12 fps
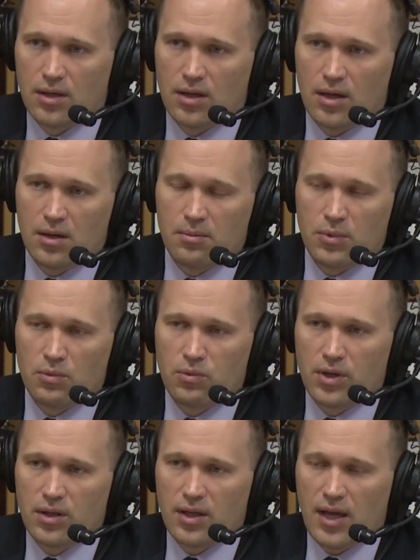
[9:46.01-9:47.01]
But
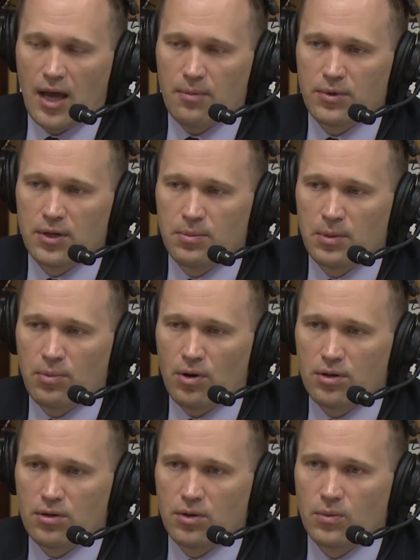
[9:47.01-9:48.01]
really happy to be
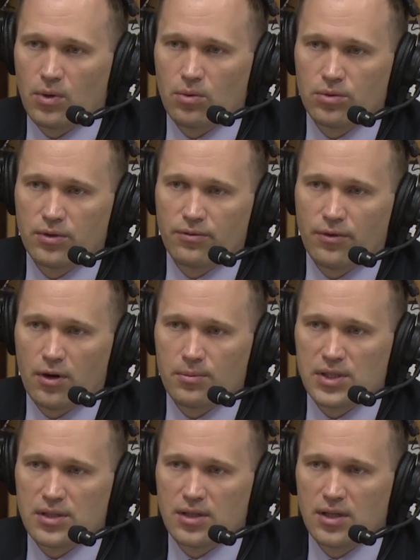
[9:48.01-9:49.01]
partnering with Olden
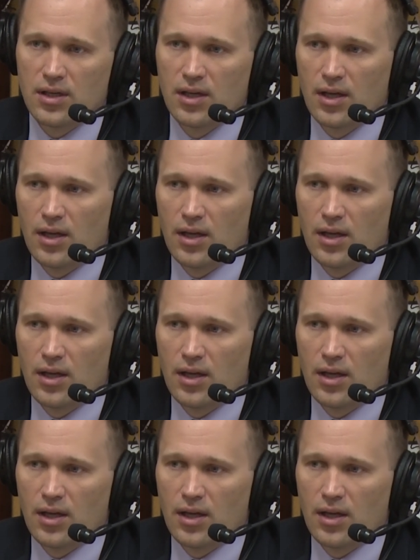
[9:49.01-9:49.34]
Pharmacy